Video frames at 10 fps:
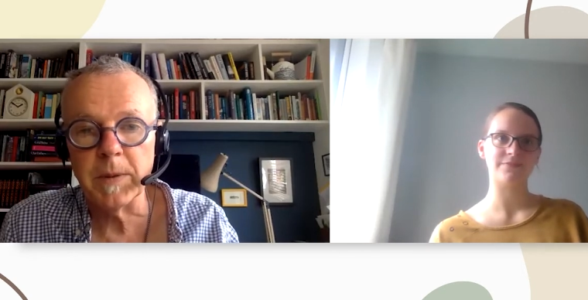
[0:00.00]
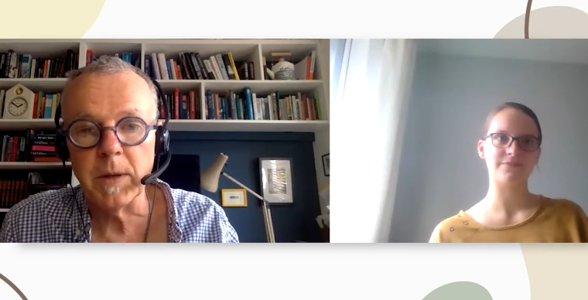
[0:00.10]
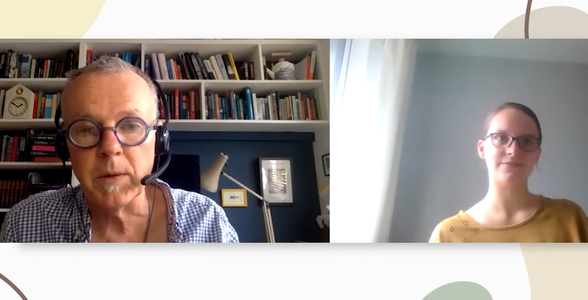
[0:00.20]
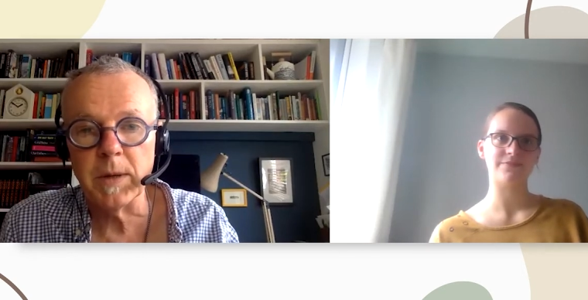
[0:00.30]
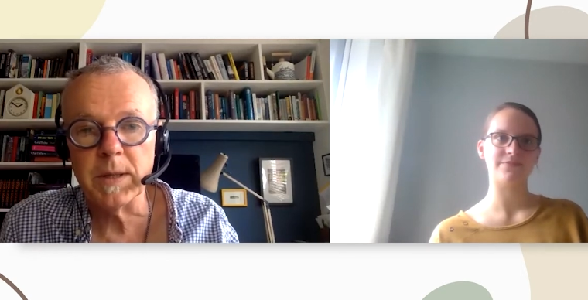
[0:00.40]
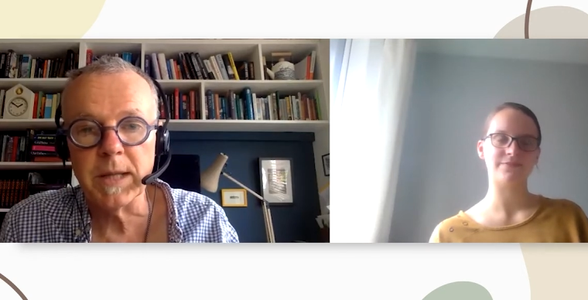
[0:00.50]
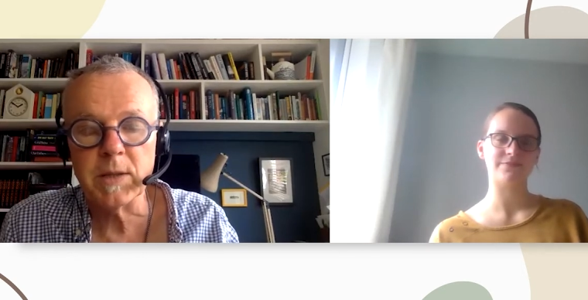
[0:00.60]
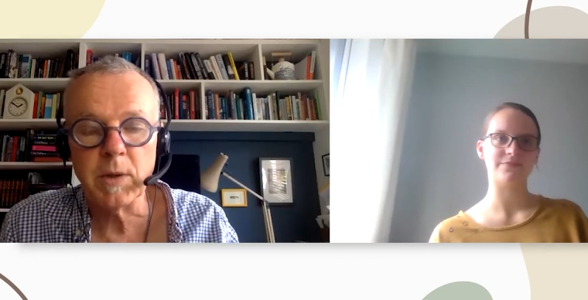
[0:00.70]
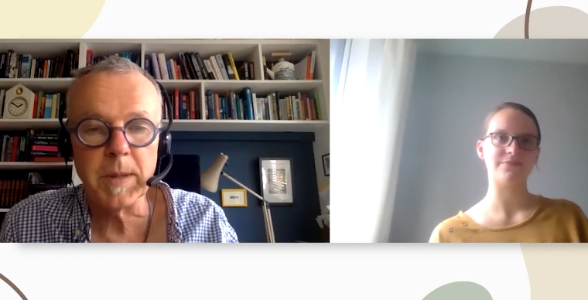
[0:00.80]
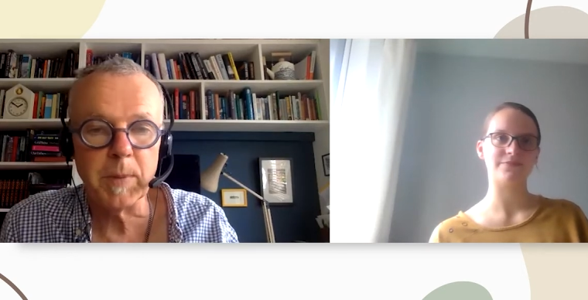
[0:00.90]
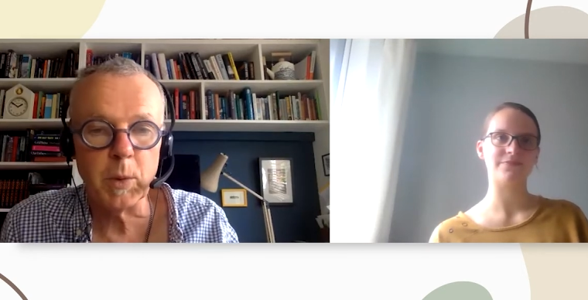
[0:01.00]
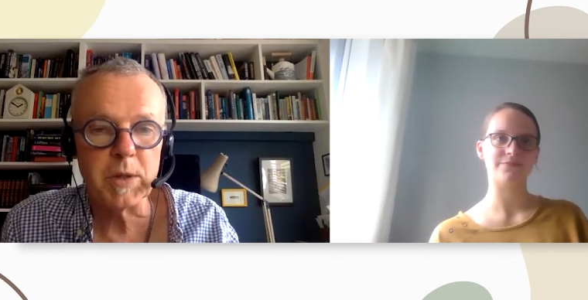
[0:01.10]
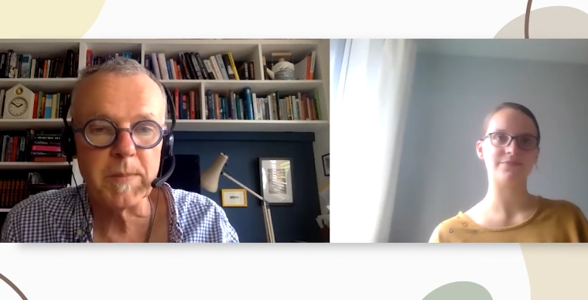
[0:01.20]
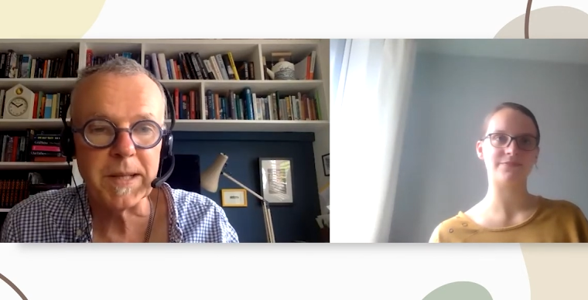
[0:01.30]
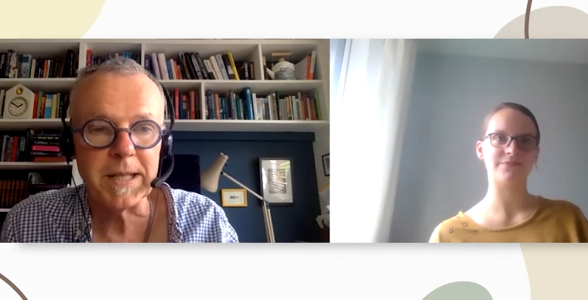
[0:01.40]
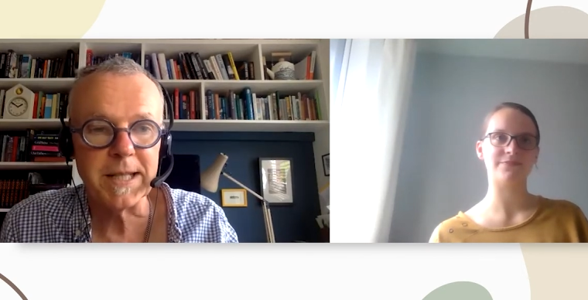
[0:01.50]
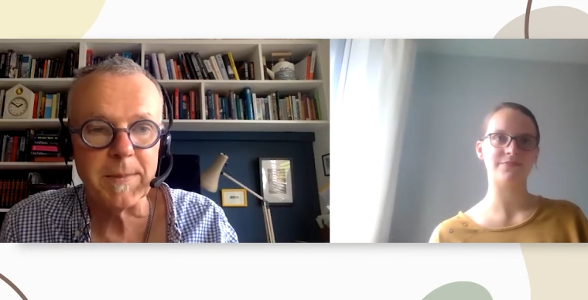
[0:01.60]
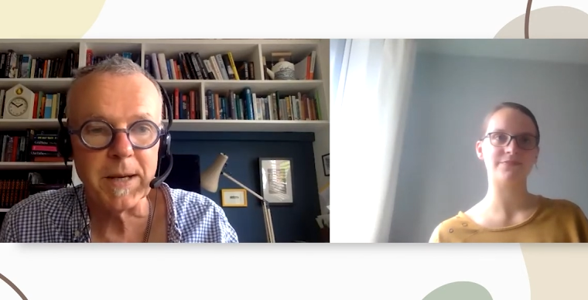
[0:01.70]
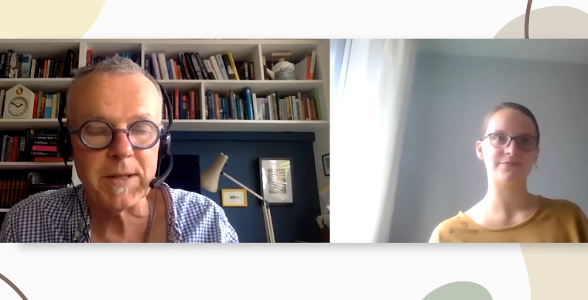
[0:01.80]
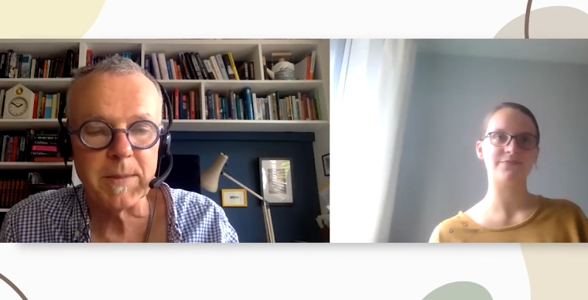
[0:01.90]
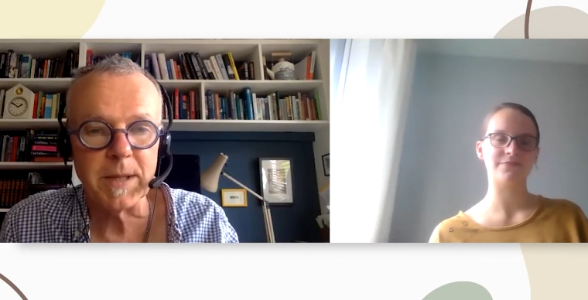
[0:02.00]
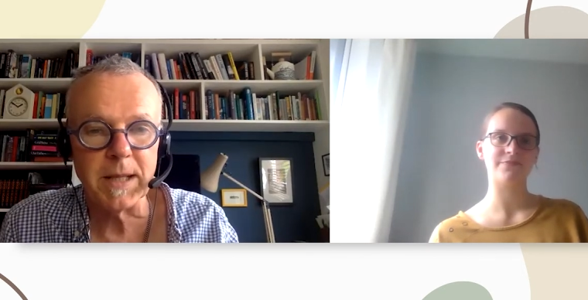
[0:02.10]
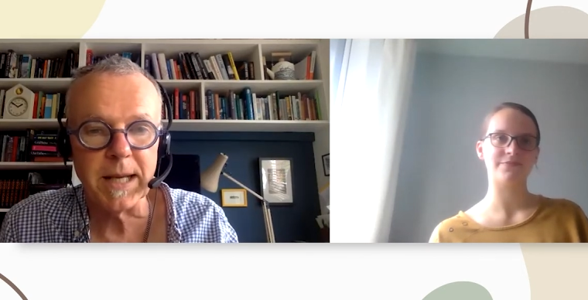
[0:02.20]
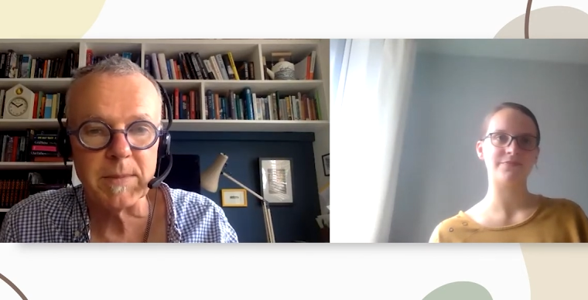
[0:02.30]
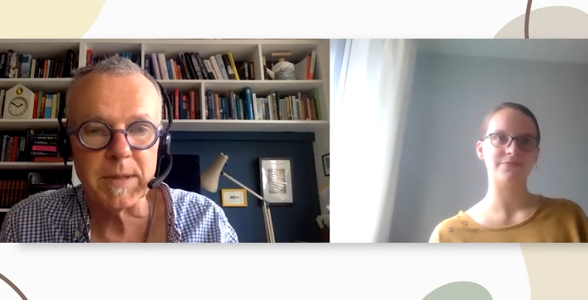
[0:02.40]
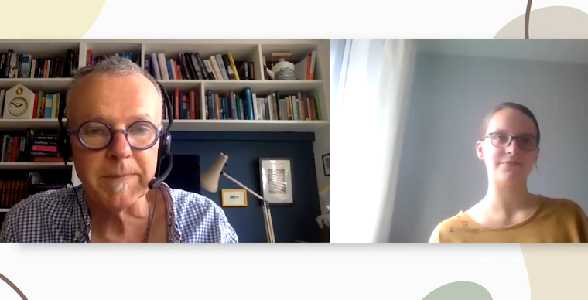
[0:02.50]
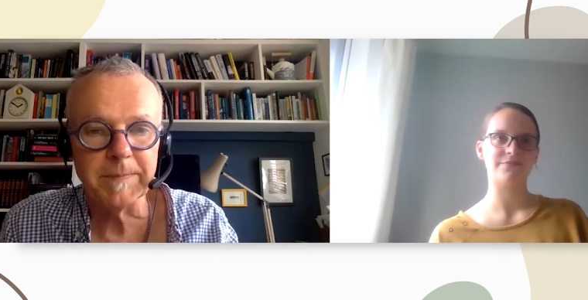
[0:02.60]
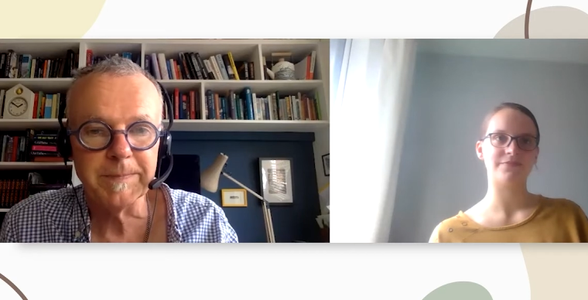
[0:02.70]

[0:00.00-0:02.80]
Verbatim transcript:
Speaker 1: You know, there's got to be a plausibility about some of the names.